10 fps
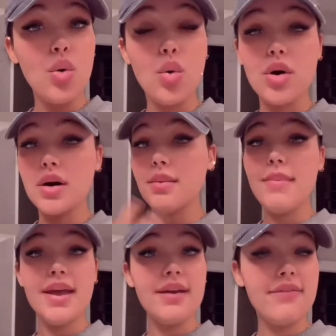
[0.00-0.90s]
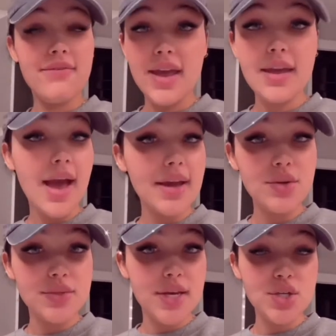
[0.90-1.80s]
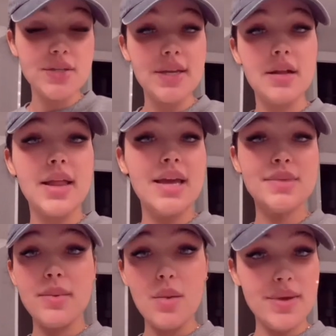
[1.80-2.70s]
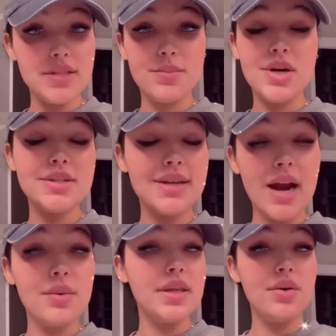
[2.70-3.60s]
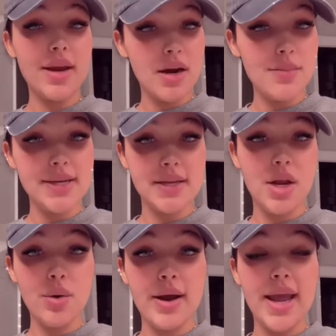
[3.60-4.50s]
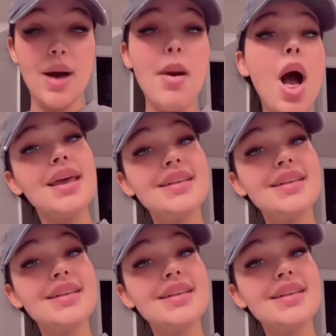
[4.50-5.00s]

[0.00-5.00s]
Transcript: or make fake accusations and claims about me as a person. I really don't care because I know who I am.